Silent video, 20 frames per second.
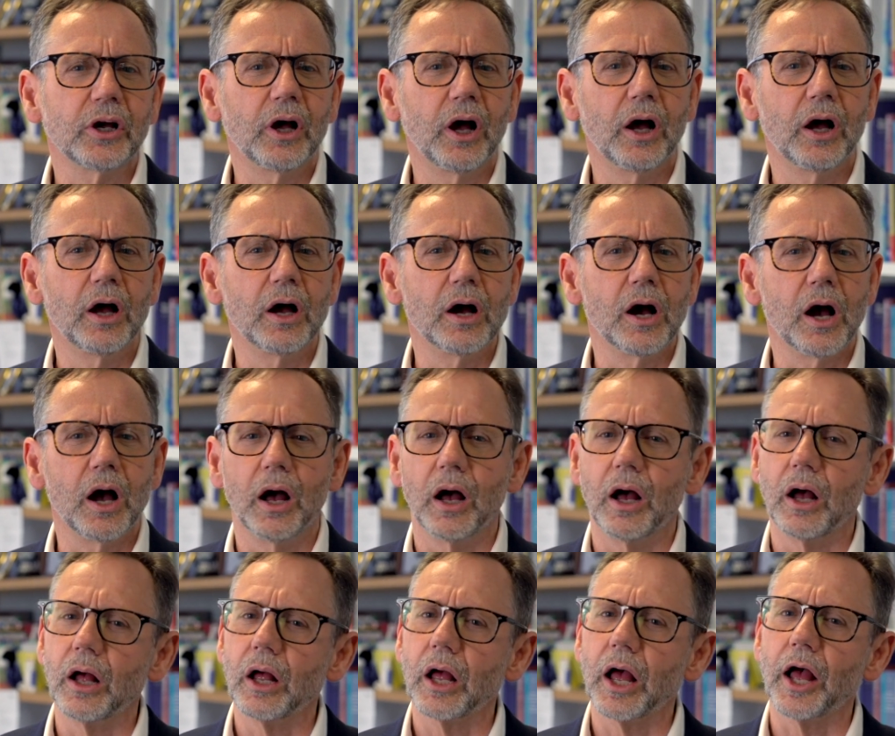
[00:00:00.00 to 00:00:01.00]

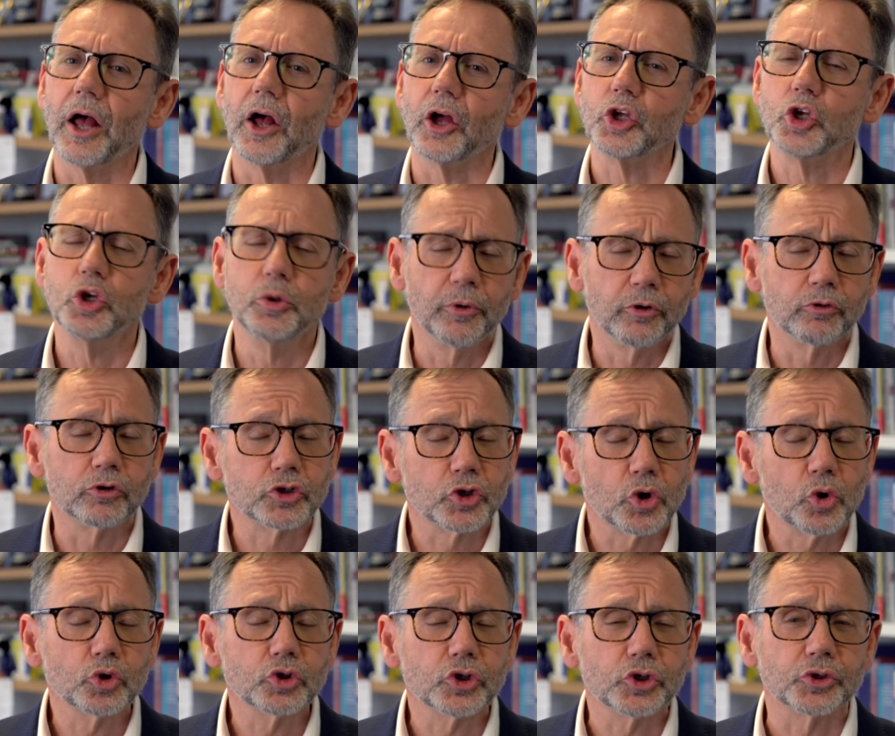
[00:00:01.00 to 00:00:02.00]
a human
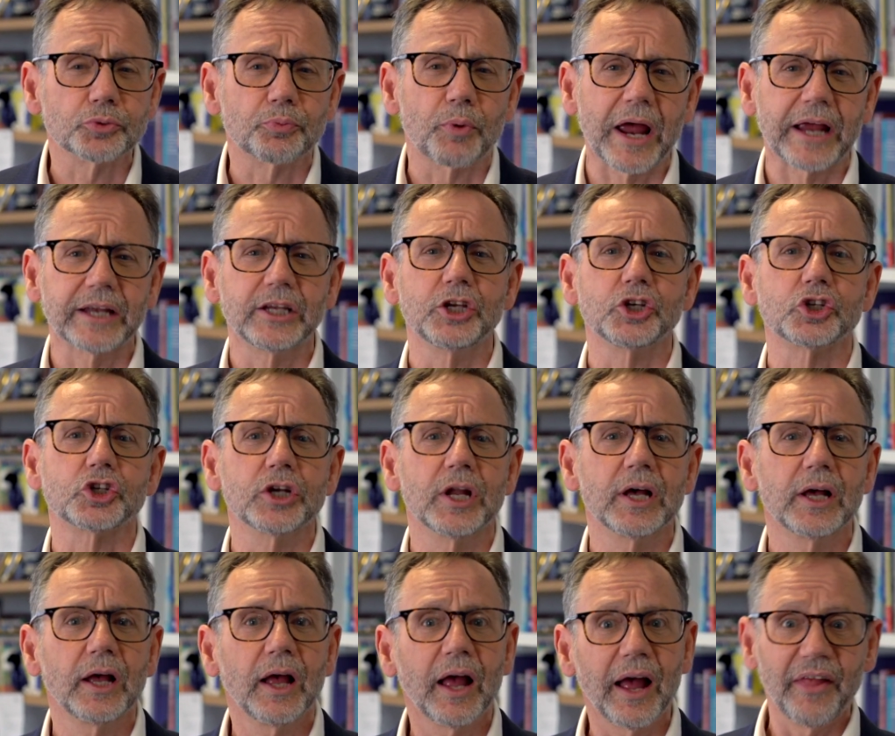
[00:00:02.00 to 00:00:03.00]
resources
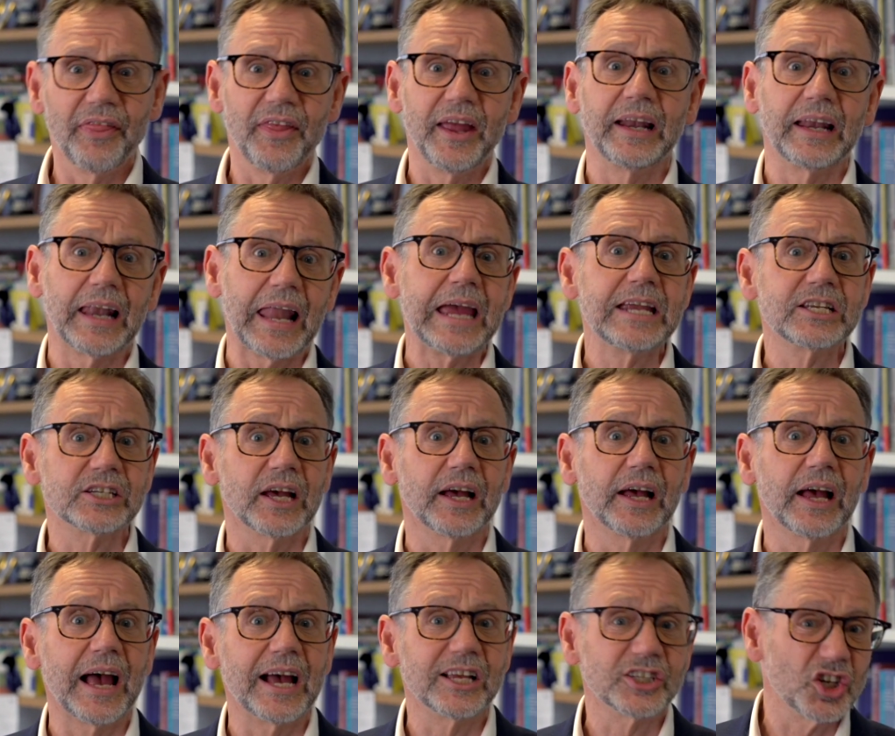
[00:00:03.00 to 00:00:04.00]
practitioner, and then later
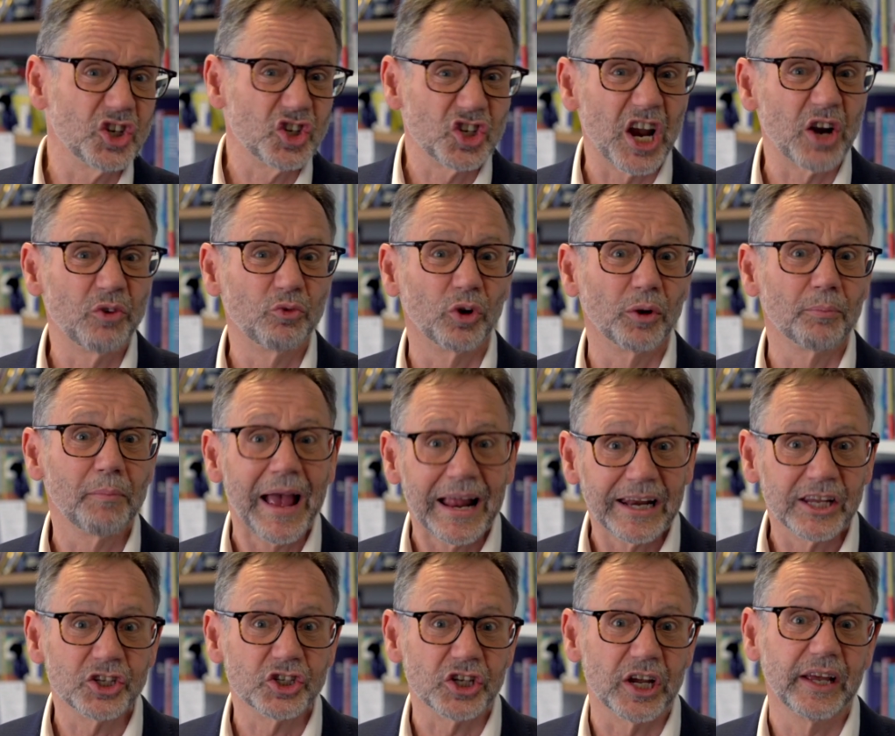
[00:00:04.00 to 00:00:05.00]
as a general
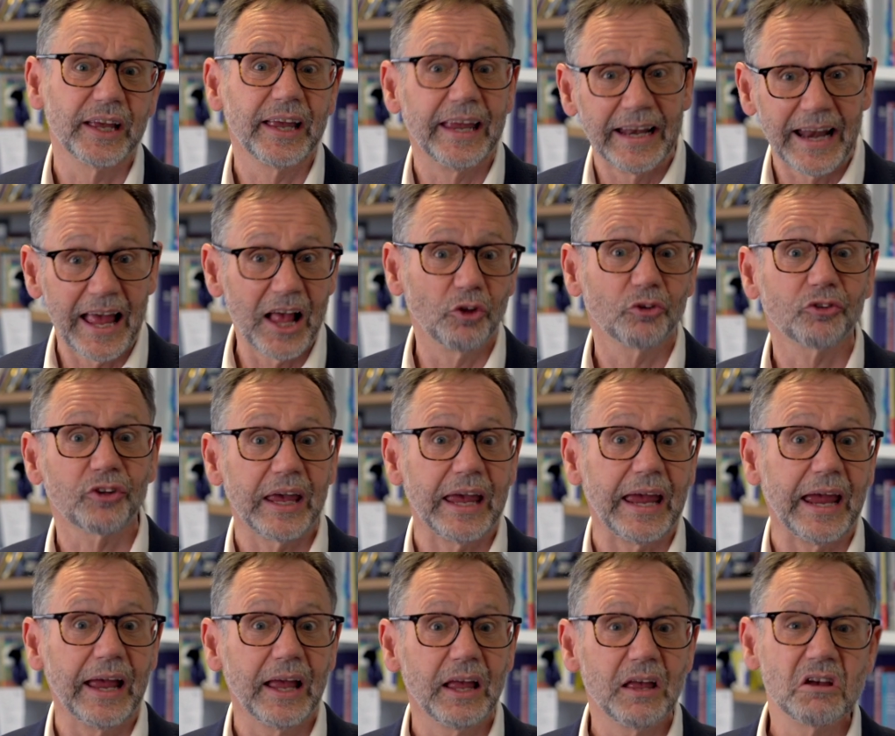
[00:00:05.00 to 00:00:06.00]
manager in
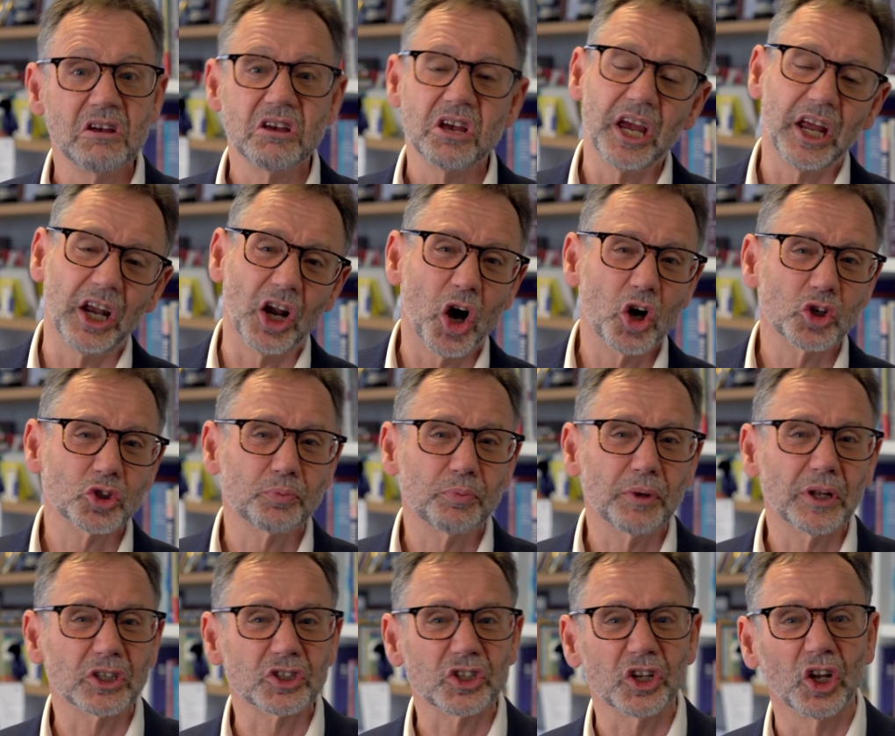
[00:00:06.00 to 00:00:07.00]
healthcare, in
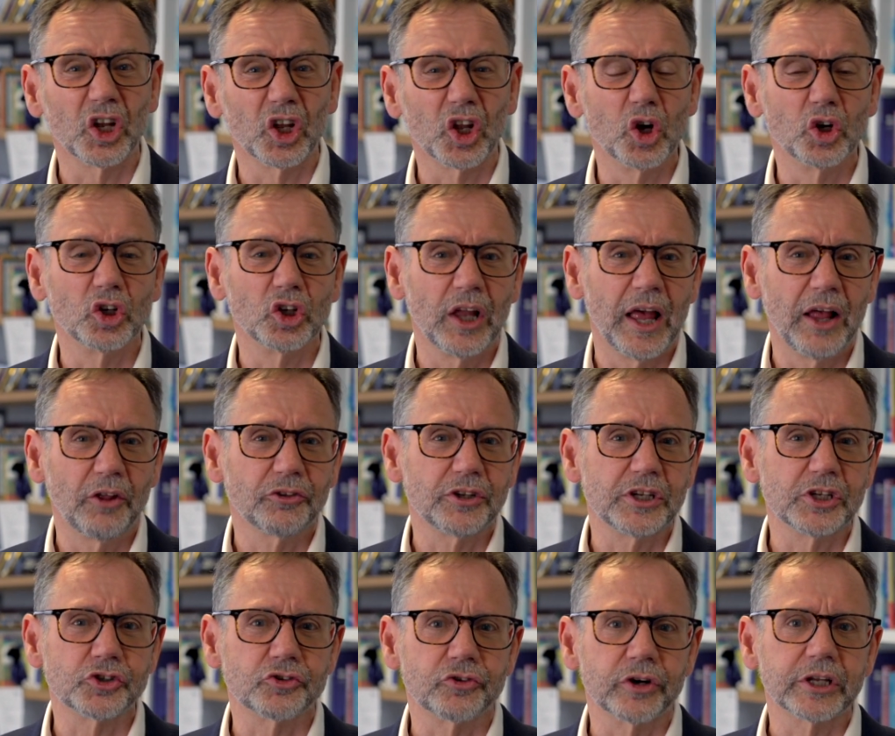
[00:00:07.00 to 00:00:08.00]
hospitals and the local health
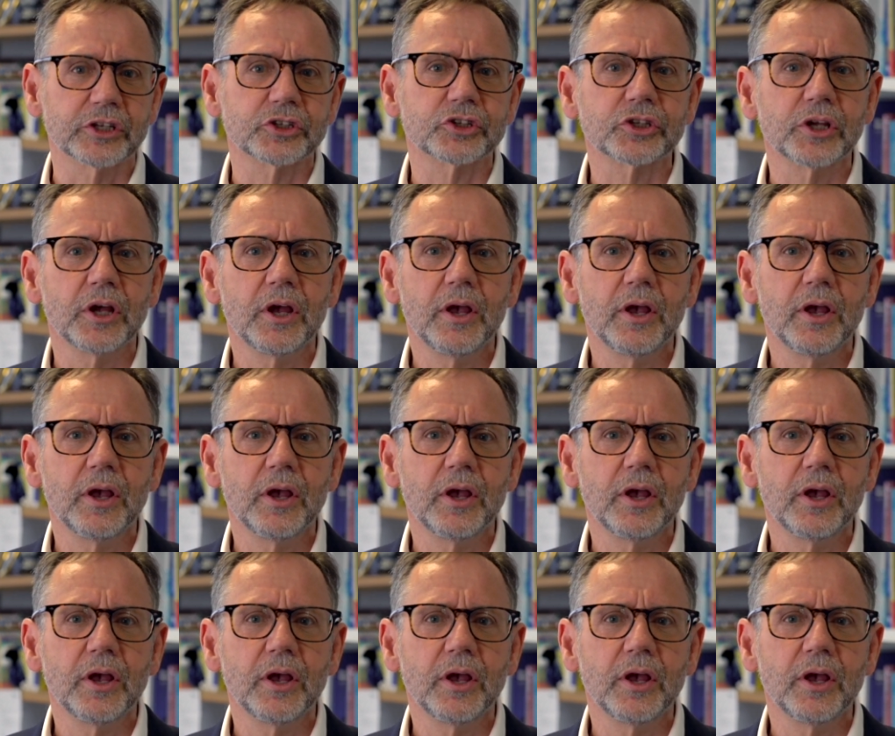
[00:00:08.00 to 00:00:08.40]
districts.